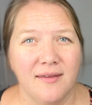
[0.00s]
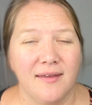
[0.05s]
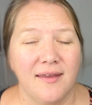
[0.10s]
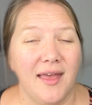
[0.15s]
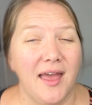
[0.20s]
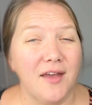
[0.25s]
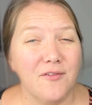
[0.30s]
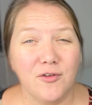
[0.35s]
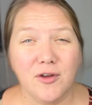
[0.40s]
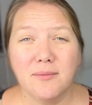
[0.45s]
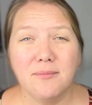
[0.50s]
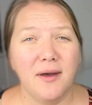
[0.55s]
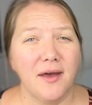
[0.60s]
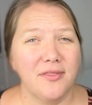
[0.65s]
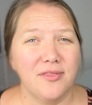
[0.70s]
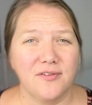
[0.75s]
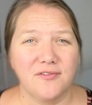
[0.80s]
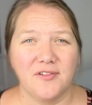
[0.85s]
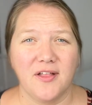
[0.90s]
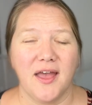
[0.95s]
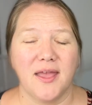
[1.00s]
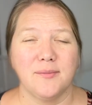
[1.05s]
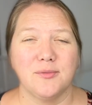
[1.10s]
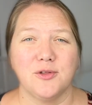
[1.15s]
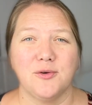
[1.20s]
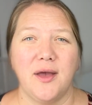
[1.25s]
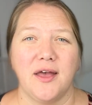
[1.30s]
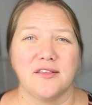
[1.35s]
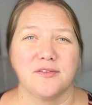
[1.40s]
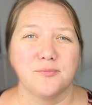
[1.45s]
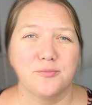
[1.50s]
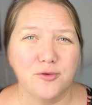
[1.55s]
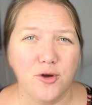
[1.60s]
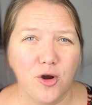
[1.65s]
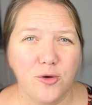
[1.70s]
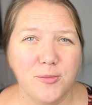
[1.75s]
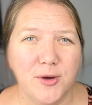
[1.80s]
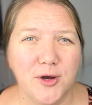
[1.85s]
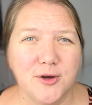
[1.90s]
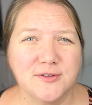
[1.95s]
Every month, Flying Blue has
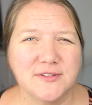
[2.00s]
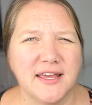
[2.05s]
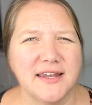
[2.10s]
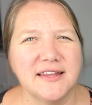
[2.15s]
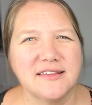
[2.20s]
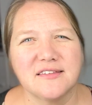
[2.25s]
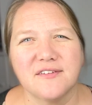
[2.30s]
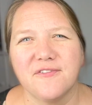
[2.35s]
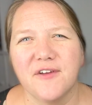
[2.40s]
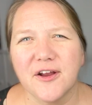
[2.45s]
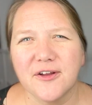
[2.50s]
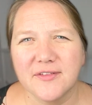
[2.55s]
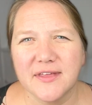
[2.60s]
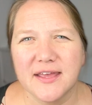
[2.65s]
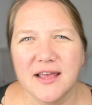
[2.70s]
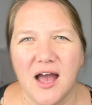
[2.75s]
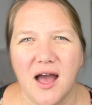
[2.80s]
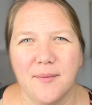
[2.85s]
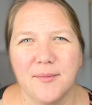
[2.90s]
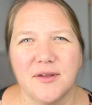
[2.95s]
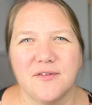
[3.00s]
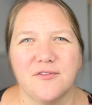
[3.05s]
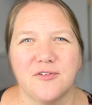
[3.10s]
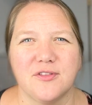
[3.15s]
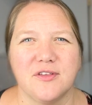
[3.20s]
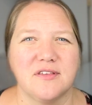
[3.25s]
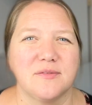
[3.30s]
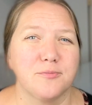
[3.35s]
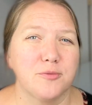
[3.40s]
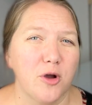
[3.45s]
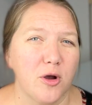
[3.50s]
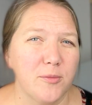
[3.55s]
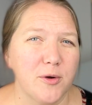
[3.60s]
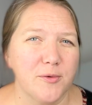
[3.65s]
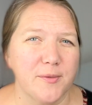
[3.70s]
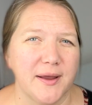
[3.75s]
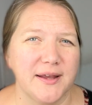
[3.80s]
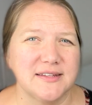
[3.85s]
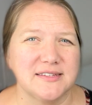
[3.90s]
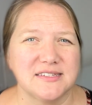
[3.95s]
promos, and it's fairly common for these promo
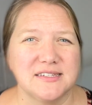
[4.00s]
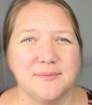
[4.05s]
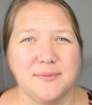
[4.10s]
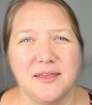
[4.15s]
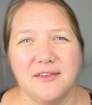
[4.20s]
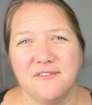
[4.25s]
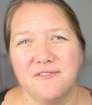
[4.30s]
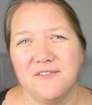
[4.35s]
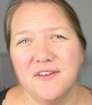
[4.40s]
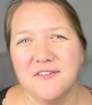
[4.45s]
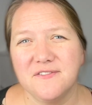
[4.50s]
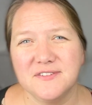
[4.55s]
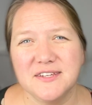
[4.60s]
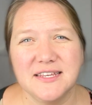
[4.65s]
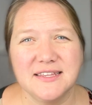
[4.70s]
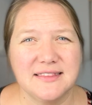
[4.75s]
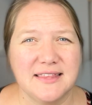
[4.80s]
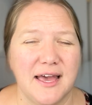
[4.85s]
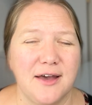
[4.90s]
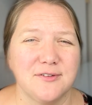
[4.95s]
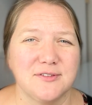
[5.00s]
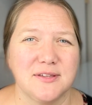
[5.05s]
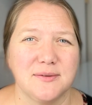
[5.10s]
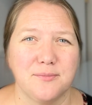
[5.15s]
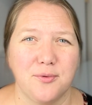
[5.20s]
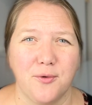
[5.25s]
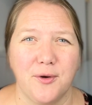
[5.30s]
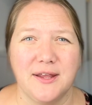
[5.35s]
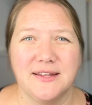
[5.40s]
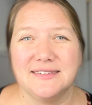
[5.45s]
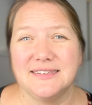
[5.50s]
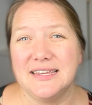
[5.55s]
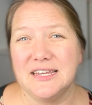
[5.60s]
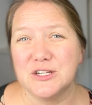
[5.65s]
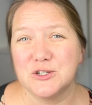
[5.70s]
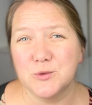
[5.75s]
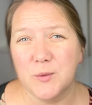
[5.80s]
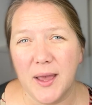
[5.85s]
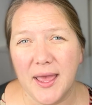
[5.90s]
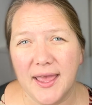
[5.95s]
rates to be 15,000 points
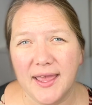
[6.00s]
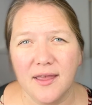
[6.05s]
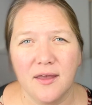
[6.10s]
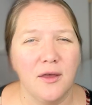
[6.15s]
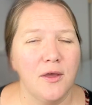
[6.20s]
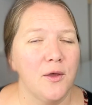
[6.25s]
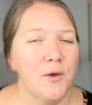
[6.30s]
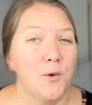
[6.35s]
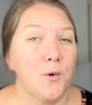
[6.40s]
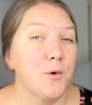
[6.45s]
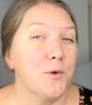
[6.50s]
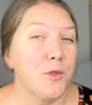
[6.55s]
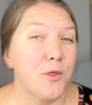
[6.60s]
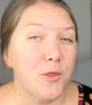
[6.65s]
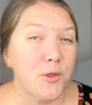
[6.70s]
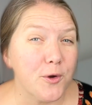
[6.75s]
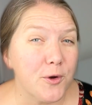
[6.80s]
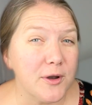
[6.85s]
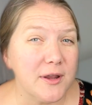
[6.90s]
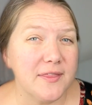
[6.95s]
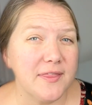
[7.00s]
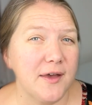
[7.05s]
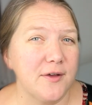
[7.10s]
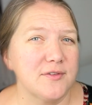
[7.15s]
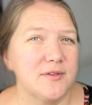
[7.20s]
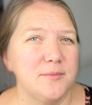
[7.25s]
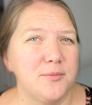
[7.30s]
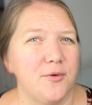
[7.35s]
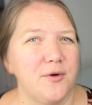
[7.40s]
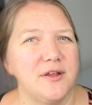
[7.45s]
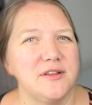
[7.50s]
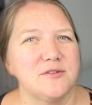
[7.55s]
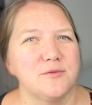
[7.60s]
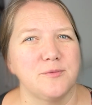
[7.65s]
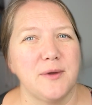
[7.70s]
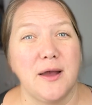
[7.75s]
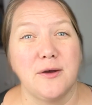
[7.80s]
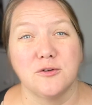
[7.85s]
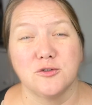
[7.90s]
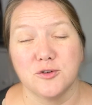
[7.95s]
each way or 30,000 points
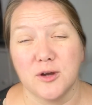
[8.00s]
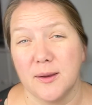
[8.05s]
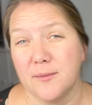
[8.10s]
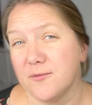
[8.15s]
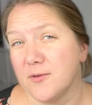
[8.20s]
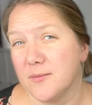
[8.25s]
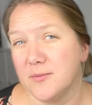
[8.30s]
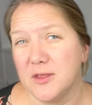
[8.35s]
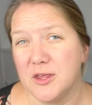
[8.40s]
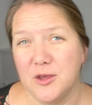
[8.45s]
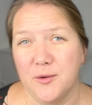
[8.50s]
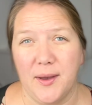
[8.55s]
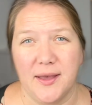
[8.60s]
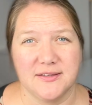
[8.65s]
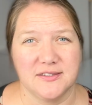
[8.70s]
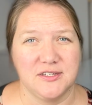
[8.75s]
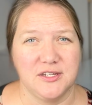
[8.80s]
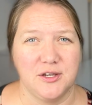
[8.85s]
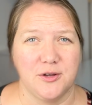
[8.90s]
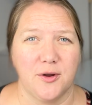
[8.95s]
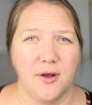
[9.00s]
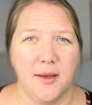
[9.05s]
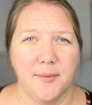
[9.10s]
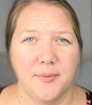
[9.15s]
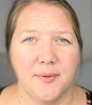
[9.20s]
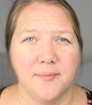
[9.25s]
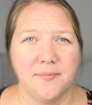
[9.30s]
round trip from the US to Europe.